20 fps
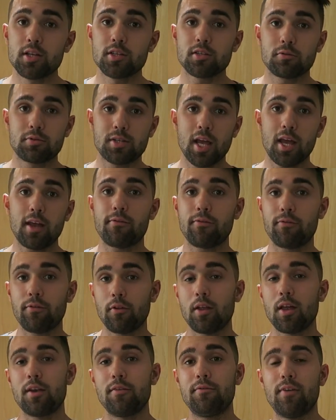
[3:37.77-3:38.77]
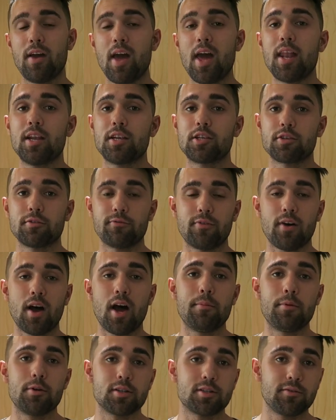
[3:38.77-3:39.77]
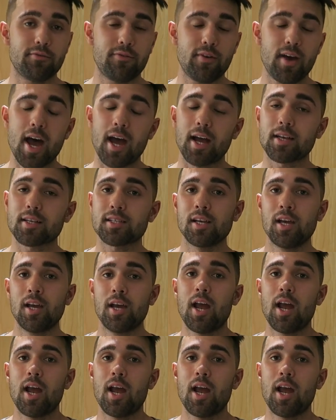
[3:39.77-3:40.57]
So take full advantage of fiber's effects.